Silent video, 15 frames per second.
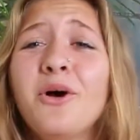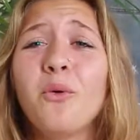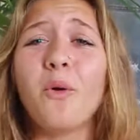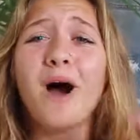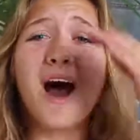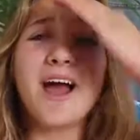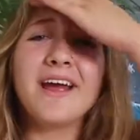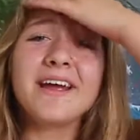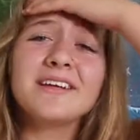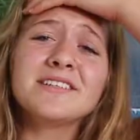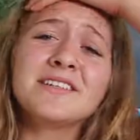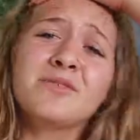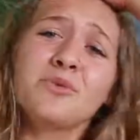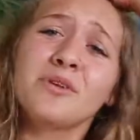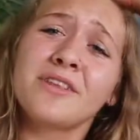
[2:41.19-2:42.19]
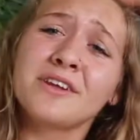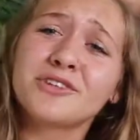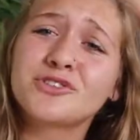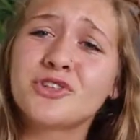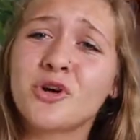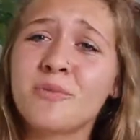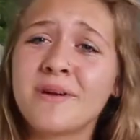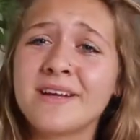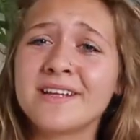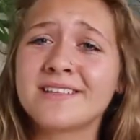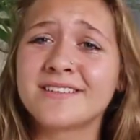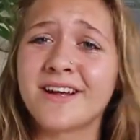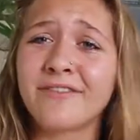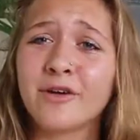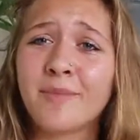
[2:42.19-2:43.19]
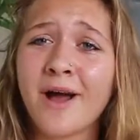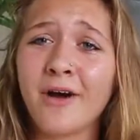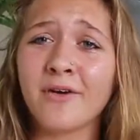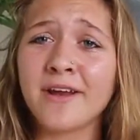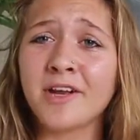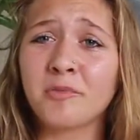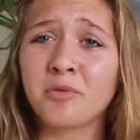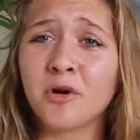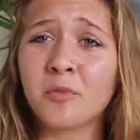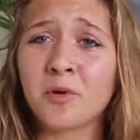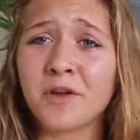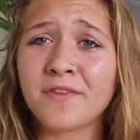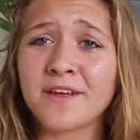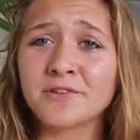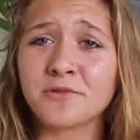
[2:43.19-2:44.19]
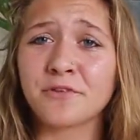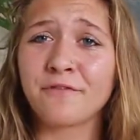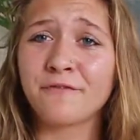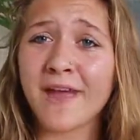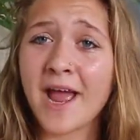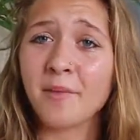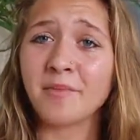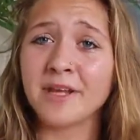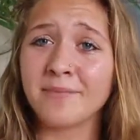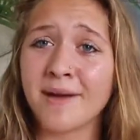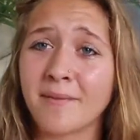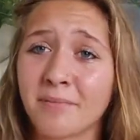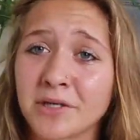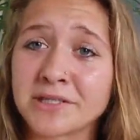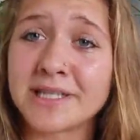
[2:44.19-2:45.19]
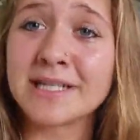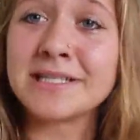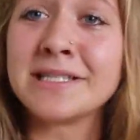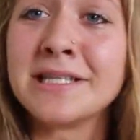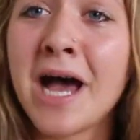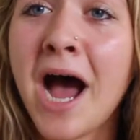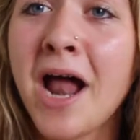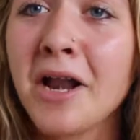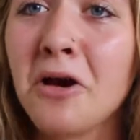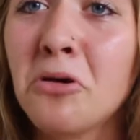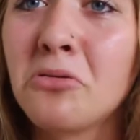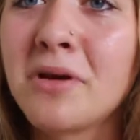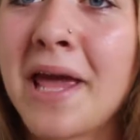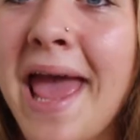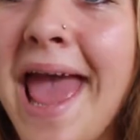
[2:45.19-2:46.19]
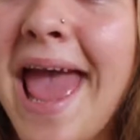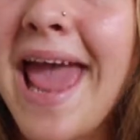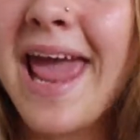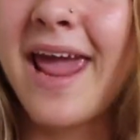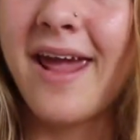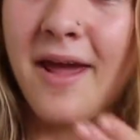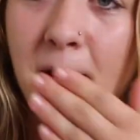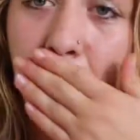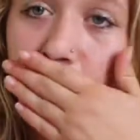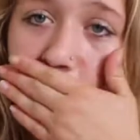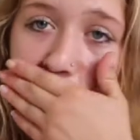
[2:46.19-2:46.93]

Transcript: Why is it there's so many stuff about inappropriate things with family members? That's not okay.